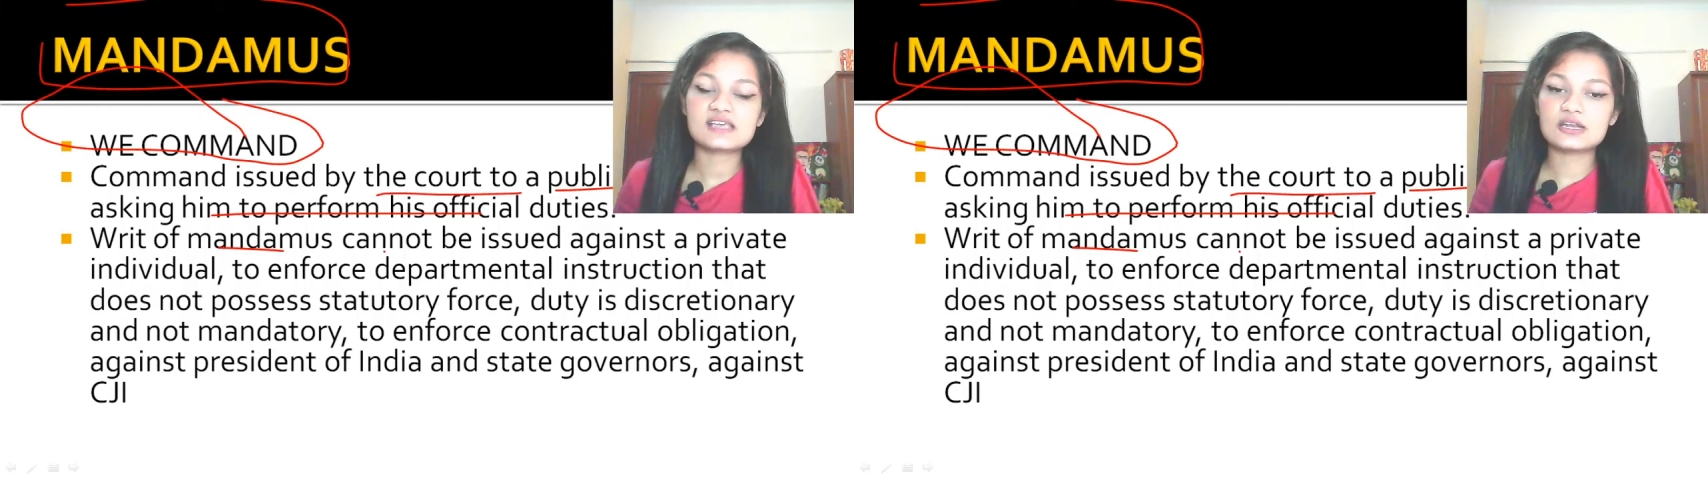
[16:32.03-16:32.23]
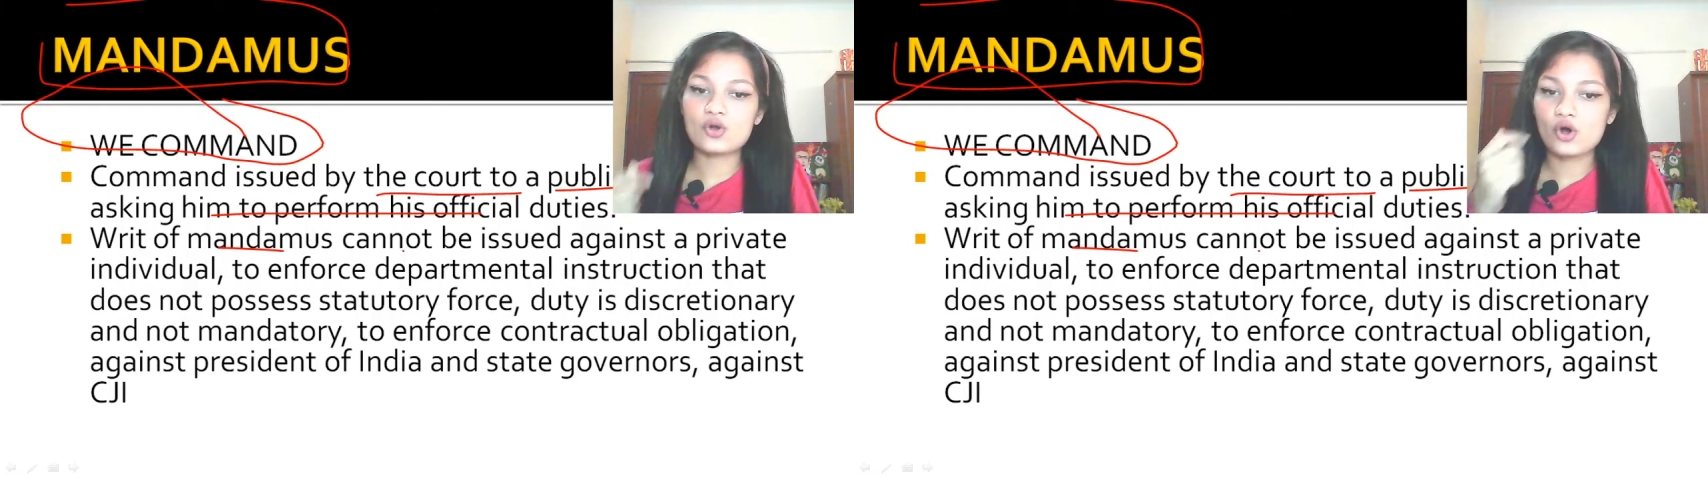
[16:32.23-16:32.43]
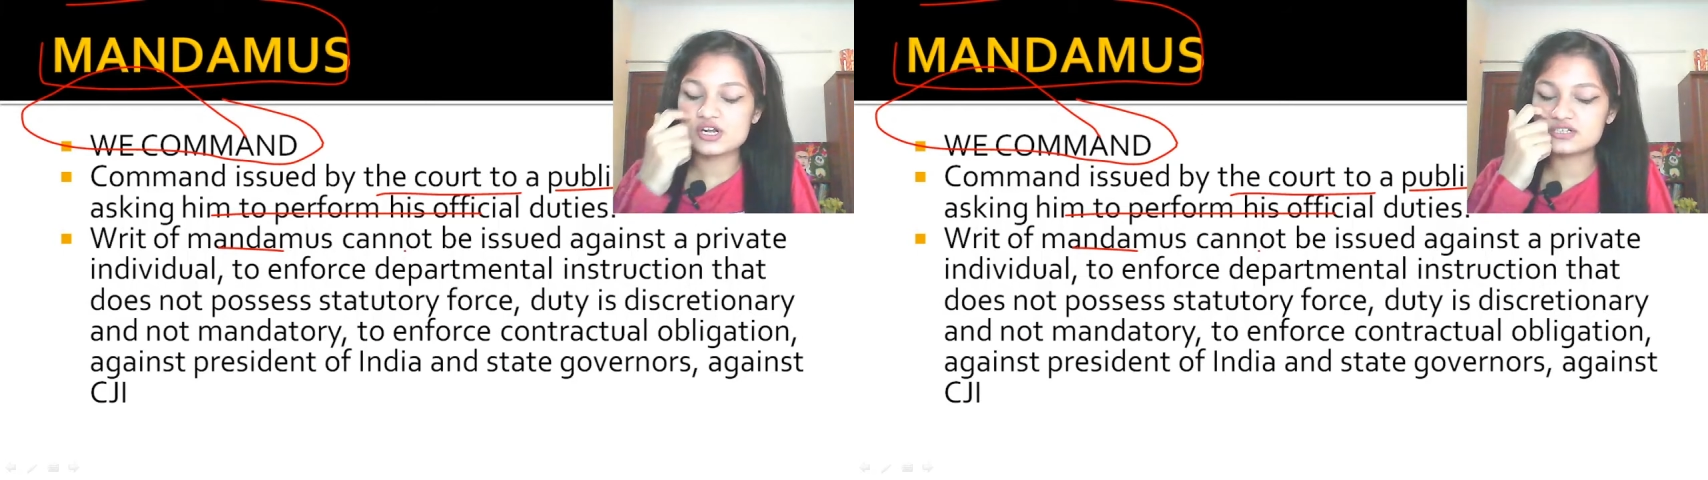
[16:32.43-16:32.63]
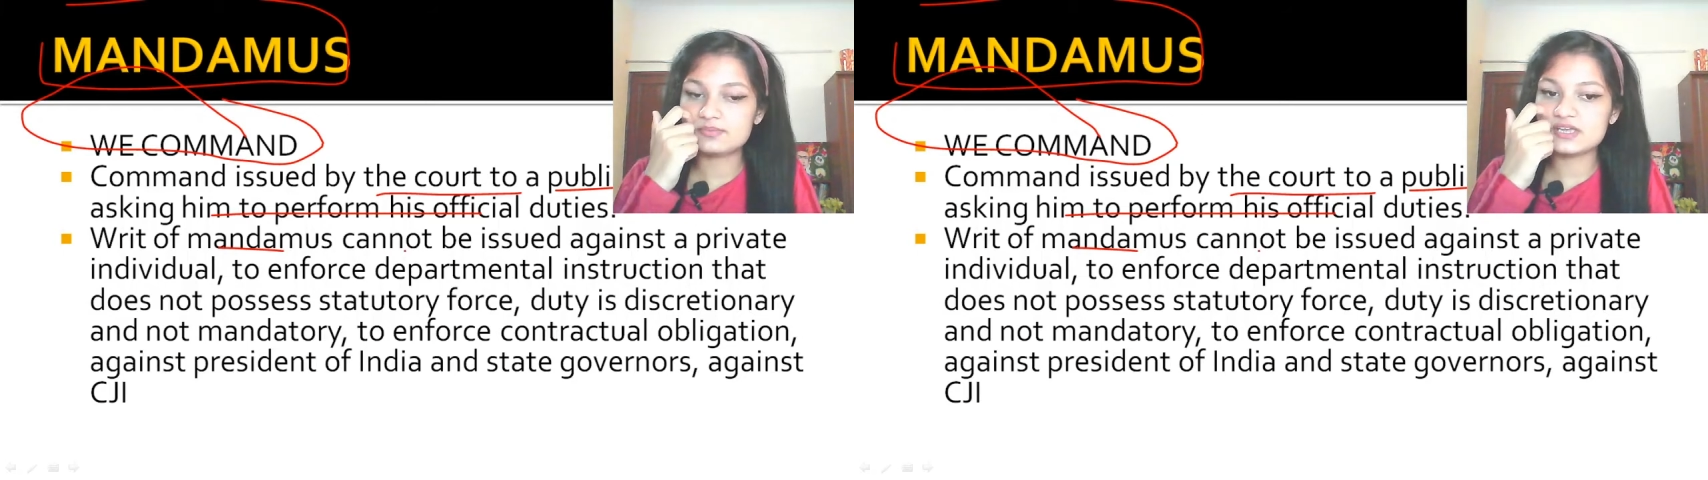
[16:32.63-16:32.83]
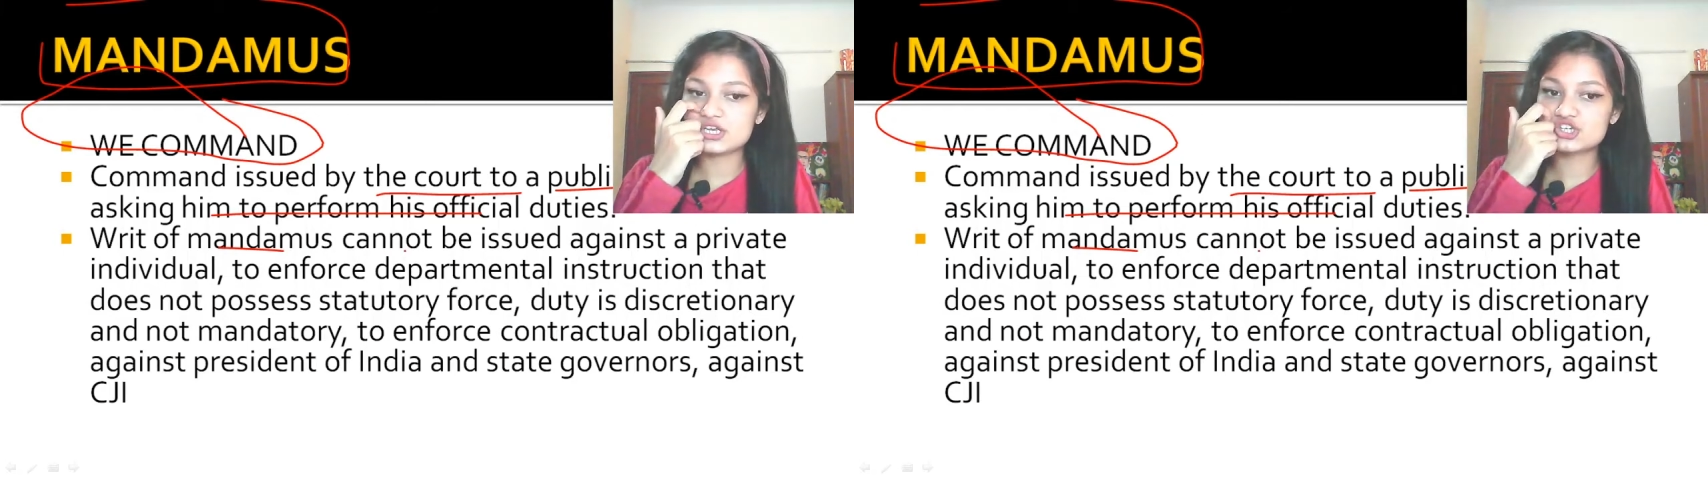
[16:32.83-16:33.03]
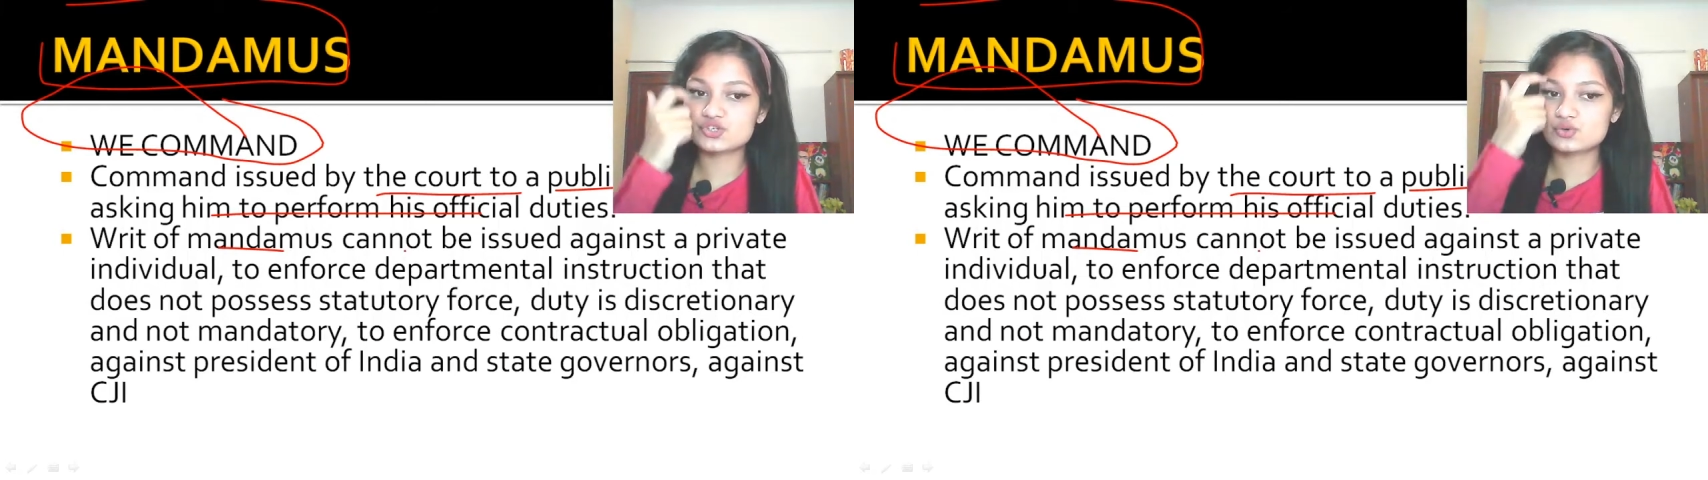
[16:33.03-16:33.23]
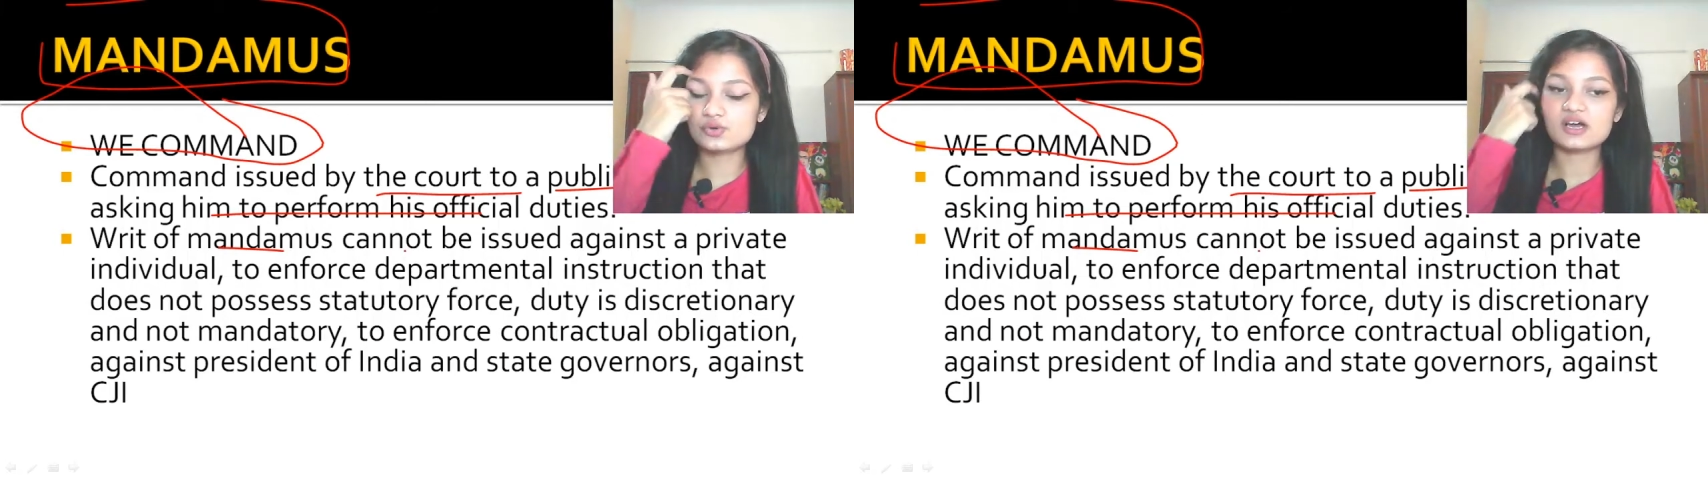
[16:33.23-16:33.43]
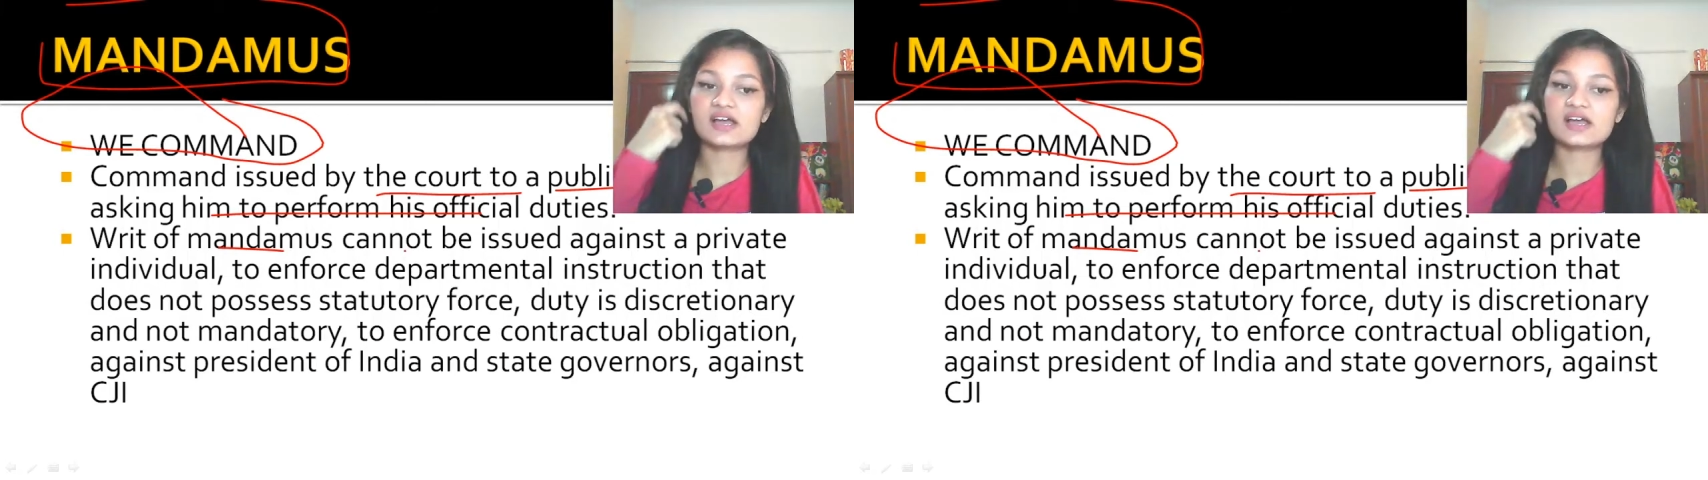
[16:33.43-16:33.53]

cannot be issued